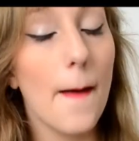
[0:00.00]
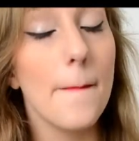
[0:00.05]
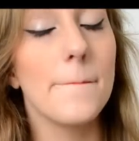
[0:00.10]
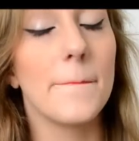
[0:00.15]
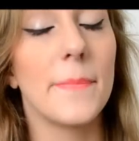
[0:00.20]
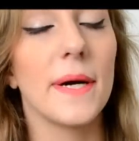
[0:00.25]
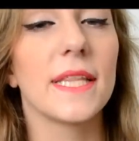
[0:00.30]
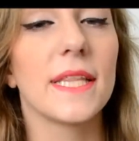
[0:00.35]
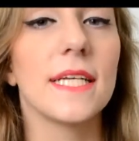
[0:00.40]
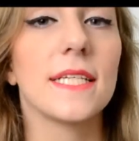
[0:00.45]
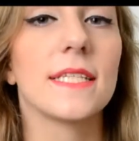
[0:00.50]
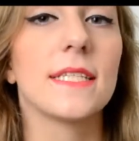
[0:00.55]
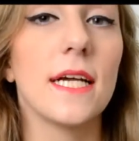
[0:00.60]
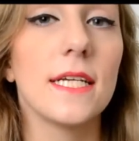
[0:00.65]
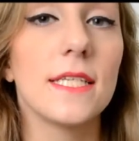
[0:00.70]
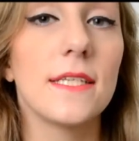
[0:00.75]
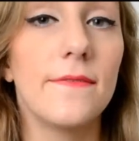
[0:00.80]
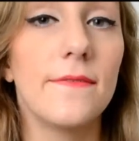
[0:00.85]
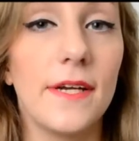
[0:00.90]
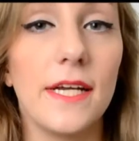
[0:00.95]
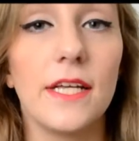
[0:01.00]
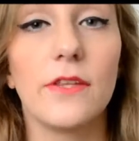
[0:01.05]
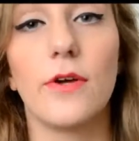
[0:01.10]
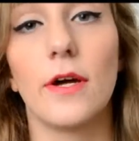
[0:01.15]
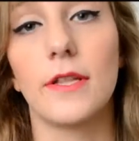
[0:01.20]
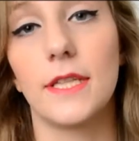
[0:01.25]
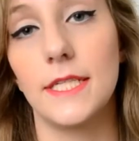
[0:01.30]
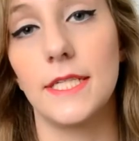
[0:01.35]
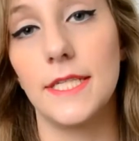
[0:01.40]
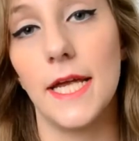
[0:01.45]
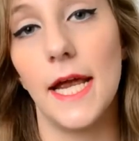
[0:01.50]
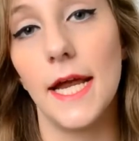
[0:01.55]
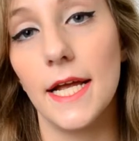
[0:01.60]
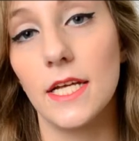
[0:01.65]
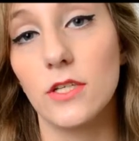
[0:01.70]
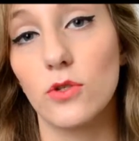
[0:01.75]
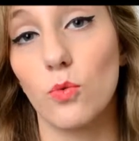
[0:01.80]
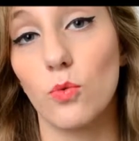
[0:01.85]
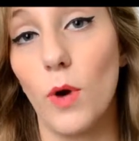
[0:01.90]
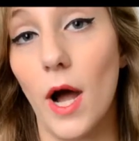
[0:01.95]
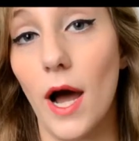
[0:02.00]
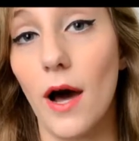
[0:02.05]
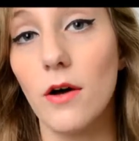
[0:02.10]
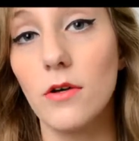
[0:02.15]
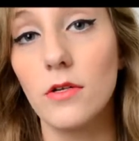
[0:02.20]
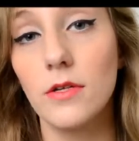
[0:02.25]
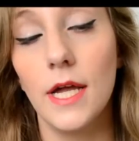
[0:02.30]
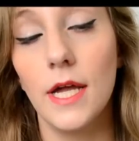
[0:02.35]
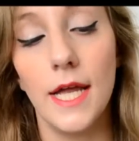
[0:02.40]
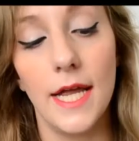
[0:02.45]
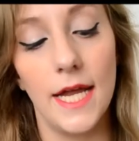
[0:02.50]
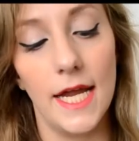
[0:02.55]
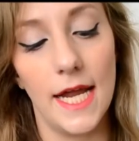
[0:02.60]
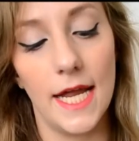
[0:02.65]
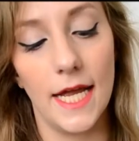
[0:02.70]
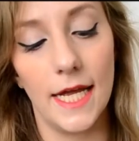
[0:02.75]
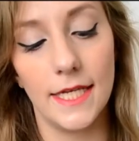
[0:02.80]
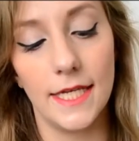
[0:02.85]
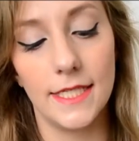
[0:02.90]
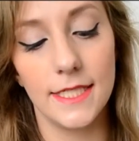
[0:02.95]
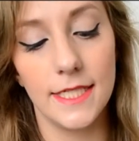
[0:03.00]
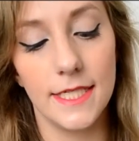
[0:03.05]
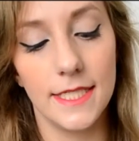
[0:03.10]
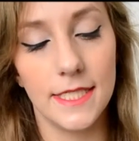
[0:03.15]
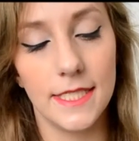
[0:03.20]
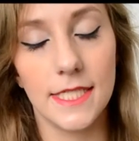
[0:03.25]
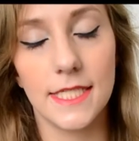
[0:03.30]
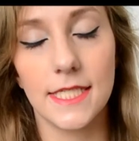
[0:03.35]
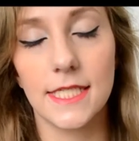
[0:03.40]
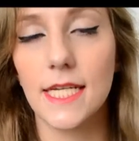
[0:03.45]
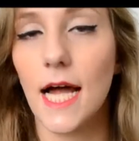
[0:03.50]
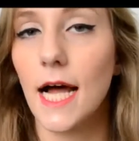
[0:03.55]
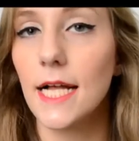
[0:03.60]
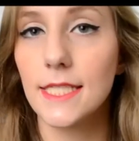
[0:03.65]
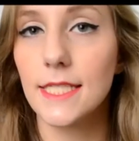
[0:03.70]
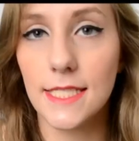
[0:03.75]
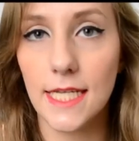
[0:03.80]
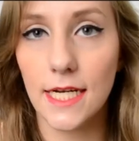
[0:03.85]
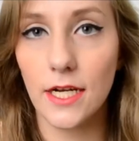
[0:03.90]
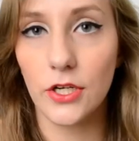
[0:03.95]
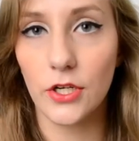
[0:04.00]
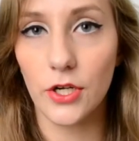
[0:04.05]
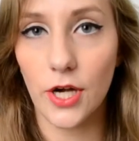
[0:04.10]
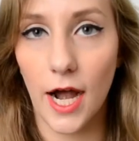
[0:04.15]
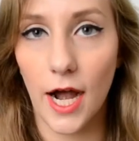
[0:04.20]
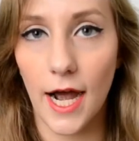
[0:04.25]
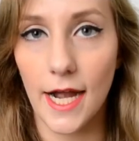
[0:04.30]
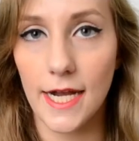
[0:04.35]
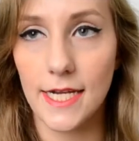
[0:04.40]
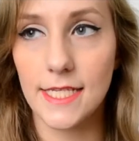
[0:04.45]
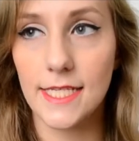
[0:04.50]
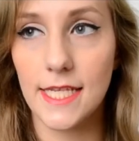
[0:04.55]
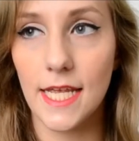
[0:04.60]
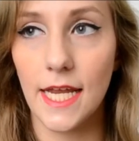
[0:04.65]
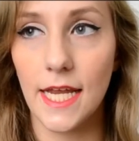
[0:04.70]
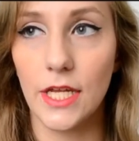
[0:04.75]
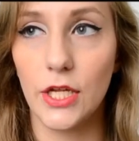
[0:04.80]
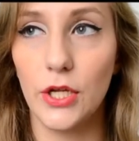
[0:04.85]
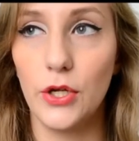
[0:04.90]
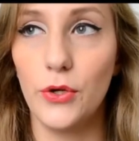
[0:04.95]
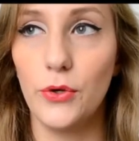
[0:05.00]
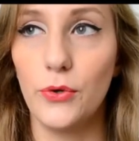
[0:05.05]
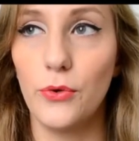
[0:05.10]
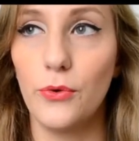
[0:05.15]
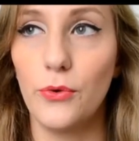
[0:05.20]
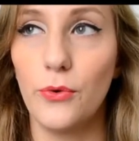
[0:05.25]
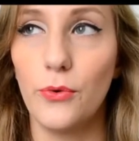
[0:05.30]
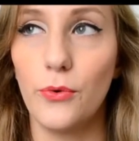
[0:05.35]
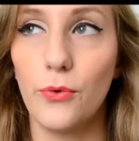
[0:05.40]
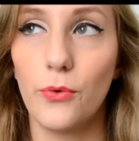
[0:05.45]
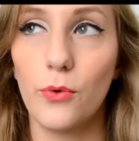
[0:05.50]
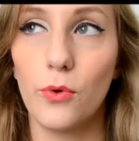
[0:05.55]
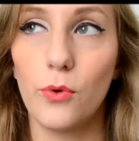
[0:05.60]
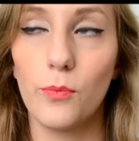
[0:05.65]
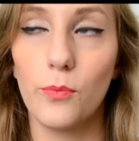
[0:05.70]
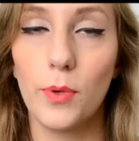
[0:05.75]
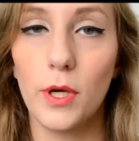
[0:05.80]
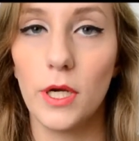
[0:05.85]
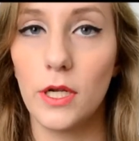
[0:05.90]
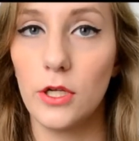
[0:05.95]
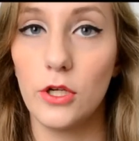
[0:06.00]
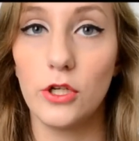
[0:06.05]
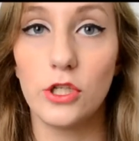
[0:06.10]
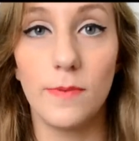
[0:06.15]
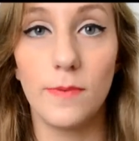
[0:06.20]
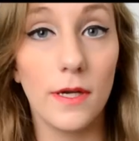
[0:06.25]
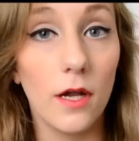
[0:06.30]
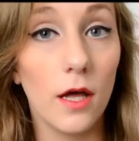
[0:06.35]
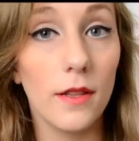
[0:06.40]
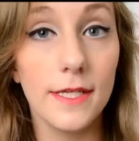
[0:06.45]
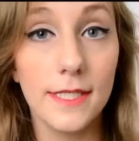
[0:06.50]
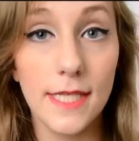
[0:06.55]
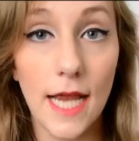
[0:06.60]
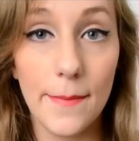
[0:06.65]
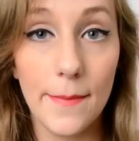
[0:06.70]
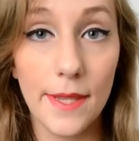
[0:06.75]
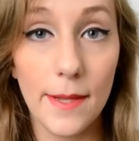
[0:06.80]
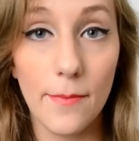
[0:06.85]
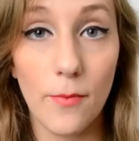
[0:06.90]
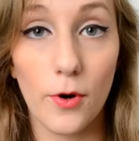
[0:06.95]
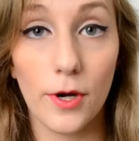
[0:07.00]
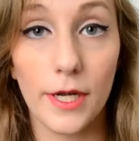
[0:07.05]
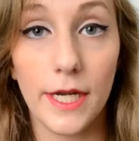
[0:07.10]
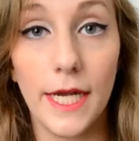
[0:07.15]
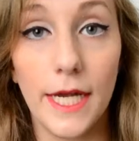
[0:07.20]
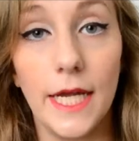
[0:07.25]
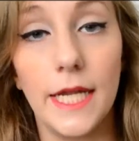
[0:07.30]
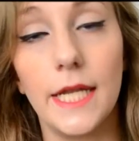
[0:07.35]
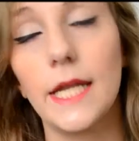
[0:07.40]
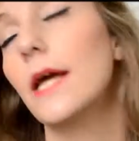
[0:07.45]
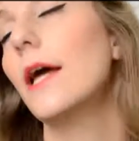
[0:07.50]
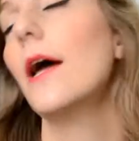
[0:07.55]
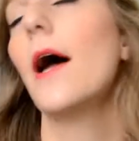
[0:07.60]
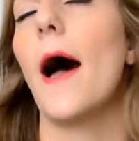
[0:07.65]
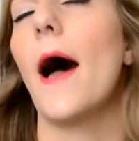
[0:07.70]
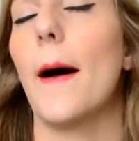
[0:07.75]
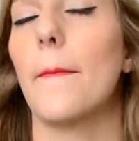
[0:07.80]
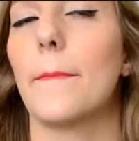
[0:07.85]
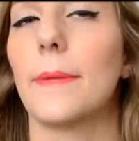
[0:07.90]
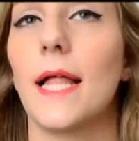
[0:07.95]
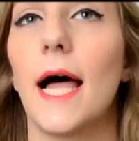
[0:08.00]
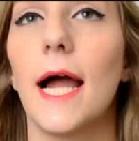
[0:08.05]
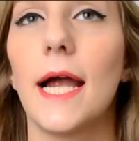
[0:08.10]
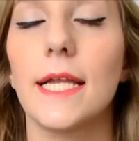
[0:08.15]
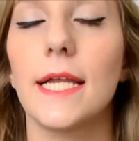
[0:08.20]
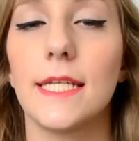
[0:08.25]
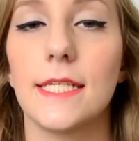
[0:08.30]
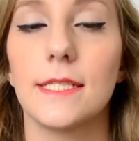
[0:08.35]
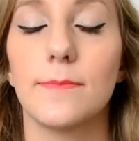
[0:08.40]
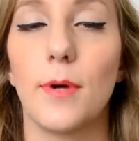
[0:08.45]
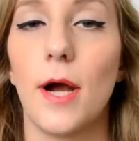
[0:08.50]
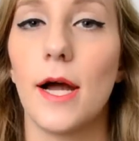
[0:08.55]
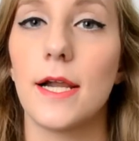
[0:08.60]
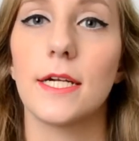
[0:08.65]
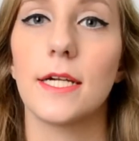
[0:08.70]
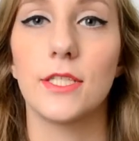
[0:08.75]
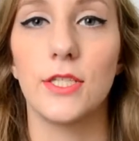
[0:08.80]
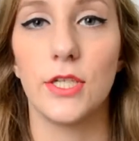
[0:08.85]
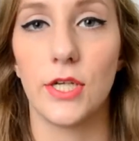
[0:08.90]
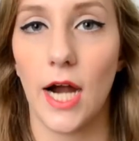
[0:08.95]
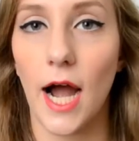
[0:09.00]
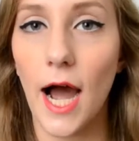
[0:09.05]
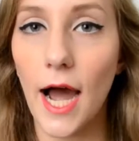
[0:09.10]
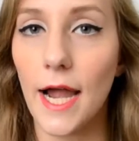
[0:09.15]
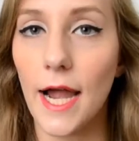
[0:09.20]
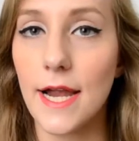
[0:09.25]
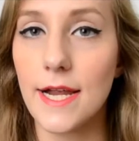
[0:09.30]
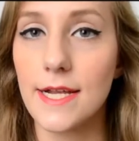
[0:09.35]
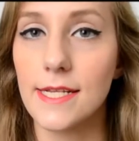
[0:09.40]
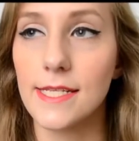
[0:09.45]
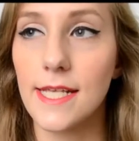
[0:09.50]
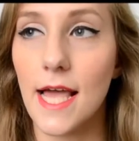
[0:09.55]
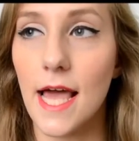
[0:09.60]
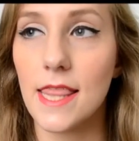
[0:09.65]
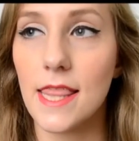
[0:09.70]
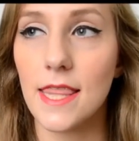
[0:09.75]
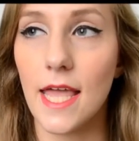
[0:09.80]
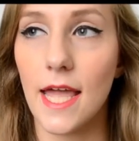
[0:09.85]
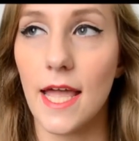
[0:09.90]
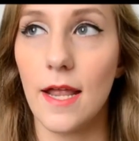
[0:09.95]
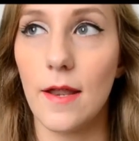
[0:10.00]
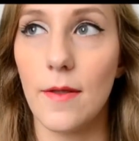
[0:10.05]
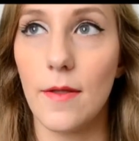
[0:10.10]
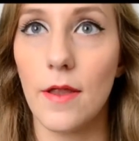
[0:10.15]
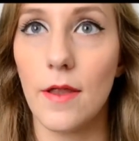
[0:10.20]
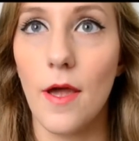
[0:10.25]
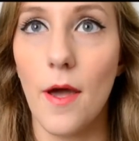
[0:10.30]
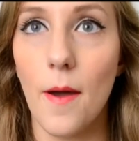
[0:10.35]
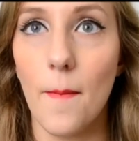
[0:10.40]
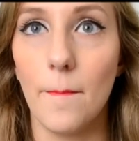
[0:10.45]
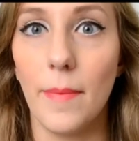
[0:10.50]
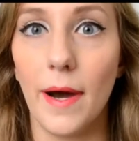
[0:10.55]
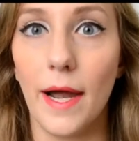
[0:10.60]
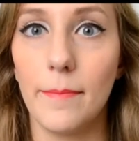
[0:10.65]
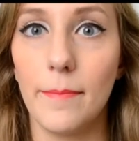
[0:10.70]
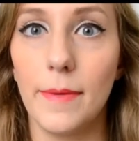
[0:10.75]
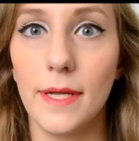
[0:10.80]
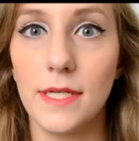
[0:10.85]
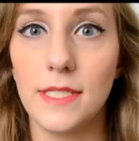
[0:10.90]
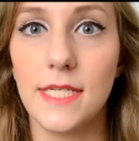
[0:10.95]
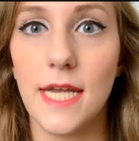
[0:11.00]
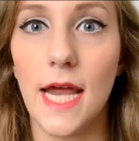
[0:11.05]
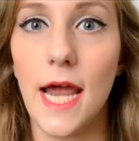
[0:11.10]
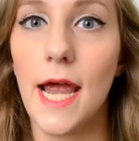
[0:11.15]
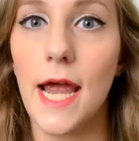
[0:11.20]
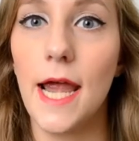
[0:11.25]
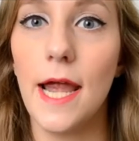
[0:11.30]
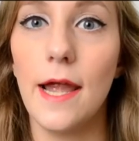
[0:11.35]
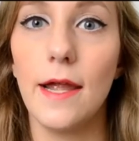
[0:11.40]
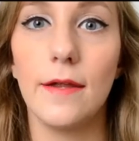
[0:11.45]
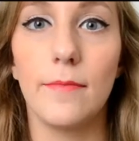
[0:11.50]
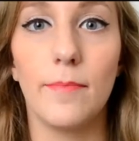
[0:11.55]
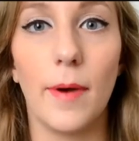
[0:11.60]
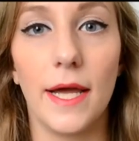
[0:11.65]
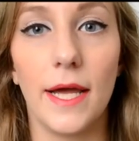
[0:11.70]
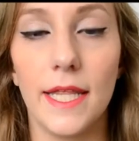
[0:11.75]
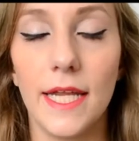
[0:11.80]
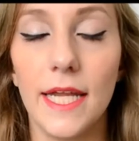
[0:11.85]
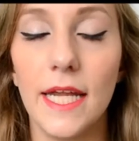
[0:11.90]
But this does fade throughout the day as well. It does not stay on your eyes. You spend all this time in the morning applying this product to your eyes, and then by midday, by the